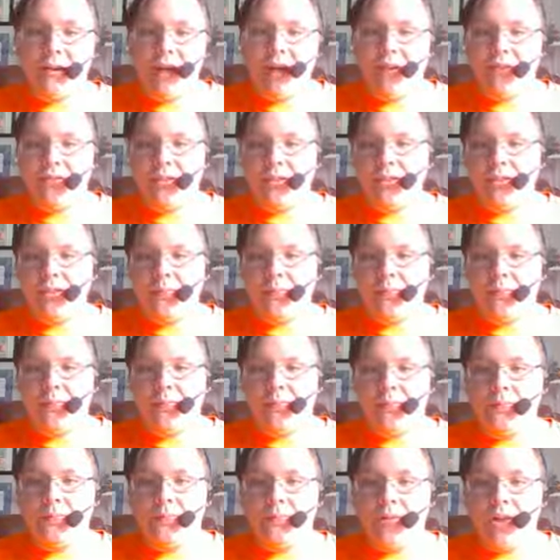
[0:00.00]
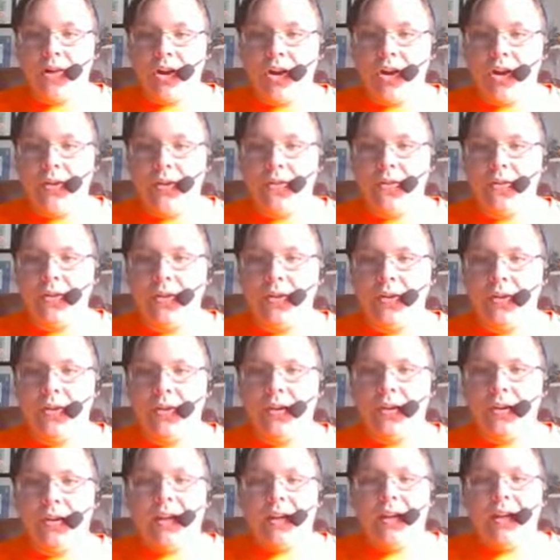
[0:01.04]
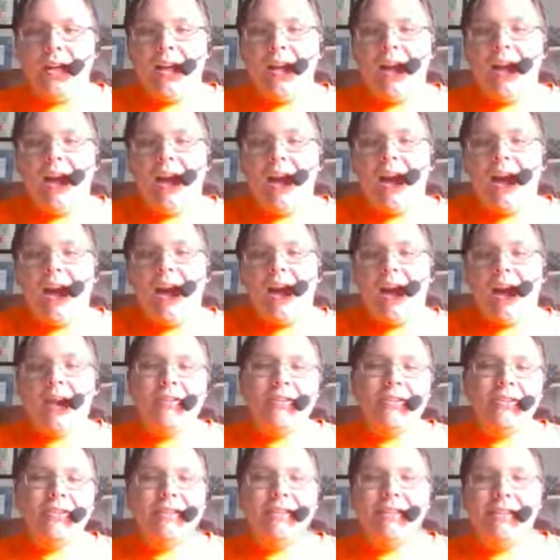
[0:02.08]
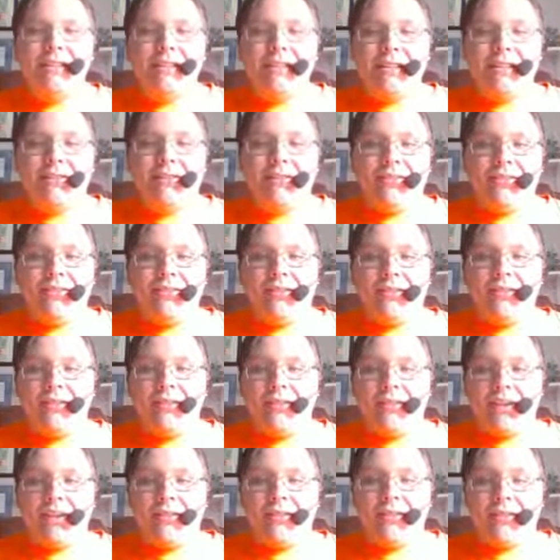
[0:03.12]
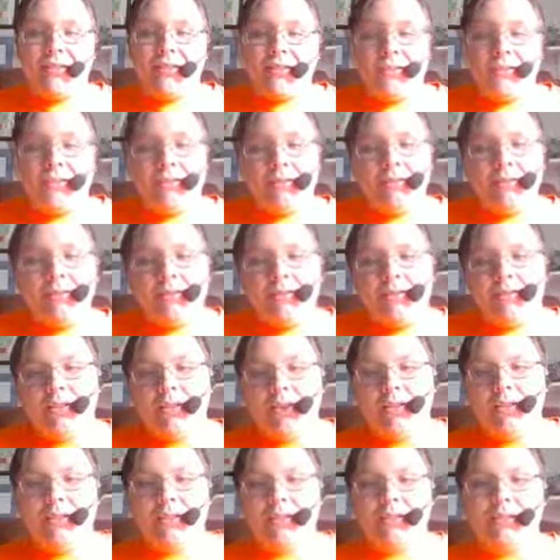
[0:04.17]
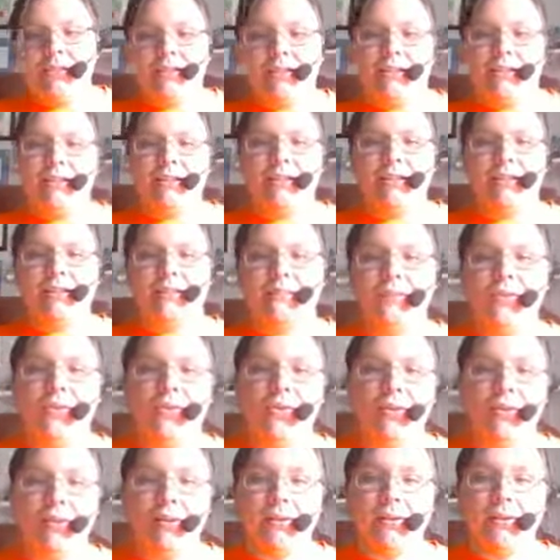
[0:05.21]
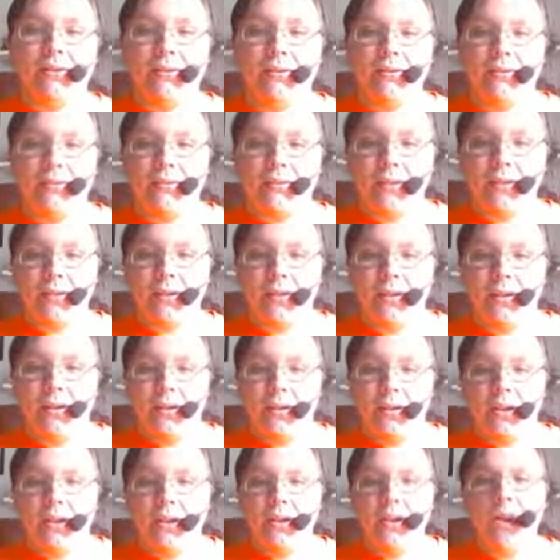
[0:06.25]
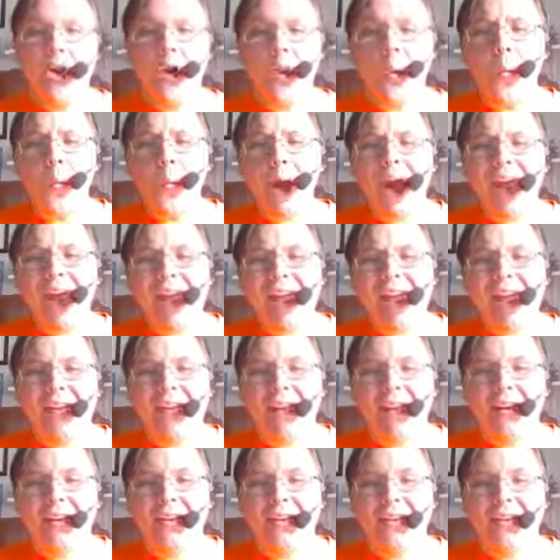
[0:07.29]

after the blow. I received those results this morning. No way!